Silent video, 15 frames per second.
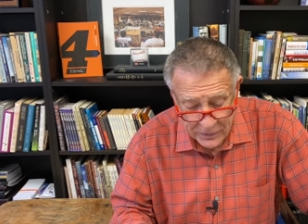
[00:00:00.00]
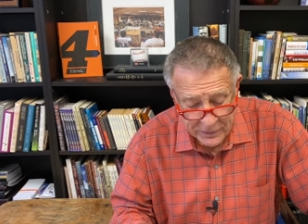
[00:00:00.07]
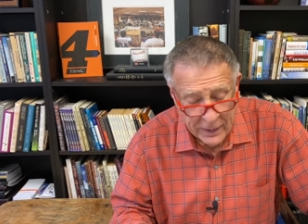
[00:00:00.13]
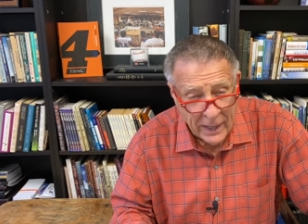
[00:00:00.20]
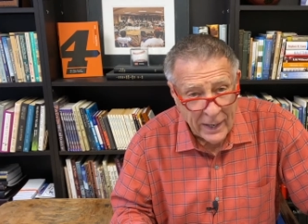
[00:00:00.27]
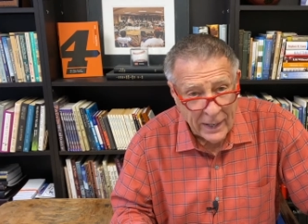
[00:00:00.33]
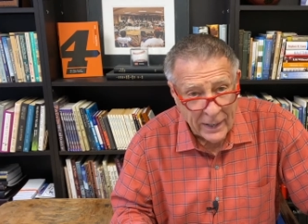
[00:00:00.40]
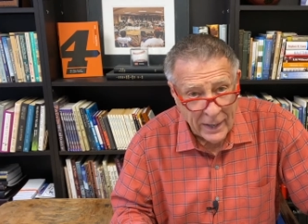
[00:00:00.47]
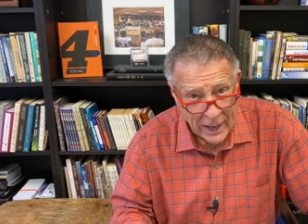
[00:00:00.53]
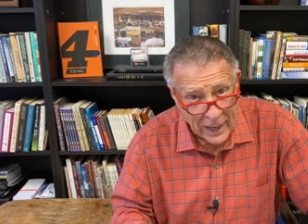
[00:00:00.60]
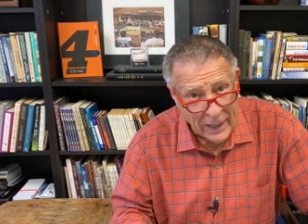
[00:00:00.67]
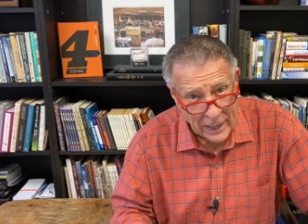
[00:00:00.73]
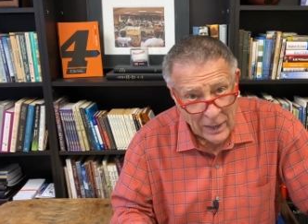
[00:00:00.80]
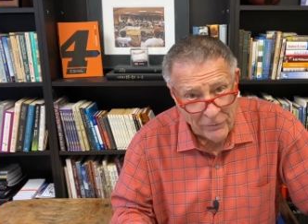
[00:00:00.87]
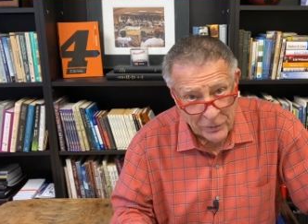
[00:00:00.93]
day. I
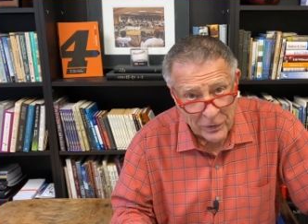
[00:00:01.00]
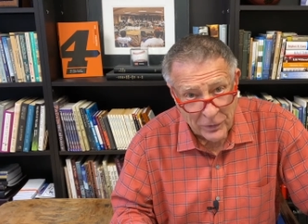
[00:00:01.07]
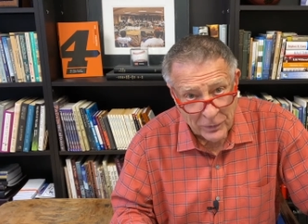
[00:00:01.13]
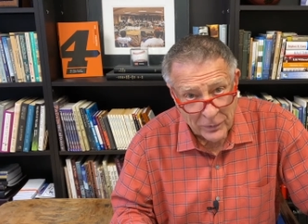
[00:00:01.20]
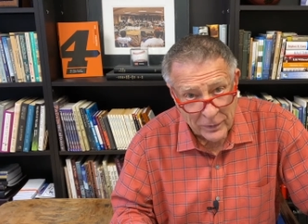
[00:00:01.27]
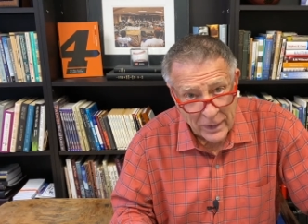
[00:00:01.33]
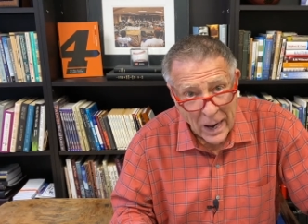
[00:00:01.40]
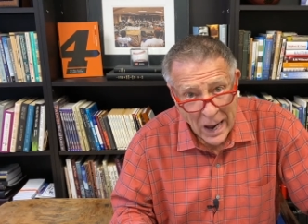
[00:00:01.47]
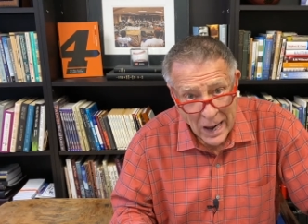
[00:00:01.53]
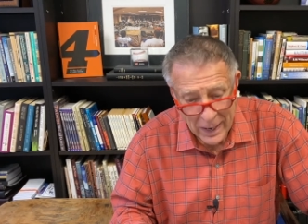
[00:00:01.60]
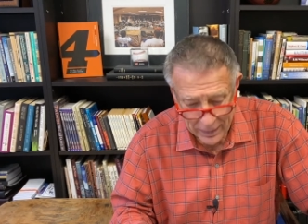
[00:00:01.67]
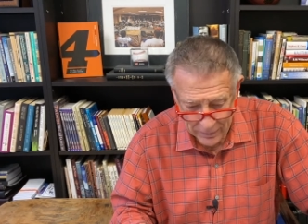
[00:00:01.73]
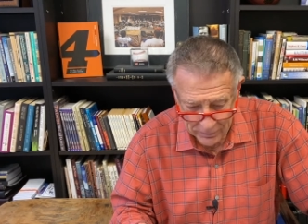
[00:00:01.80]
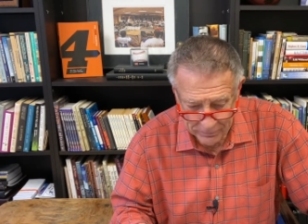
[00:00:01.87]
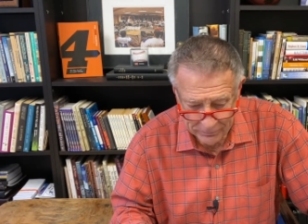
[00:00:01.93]
love you, God.